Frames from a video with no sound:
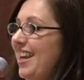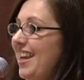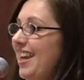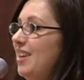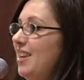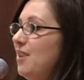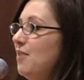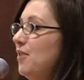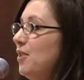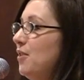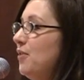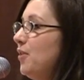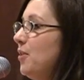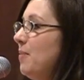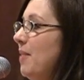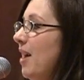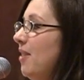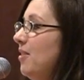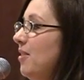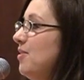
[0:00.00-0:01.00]
And if you're
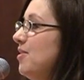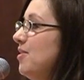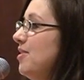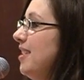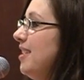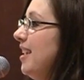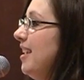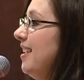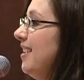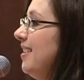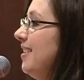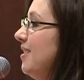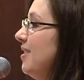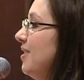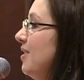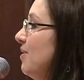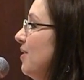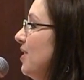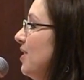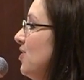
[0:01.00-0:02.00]
from out of state,
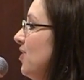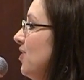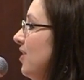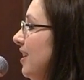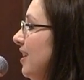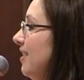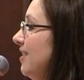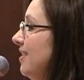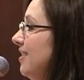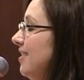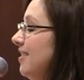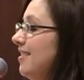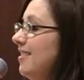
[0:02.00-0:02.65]
raise your hand.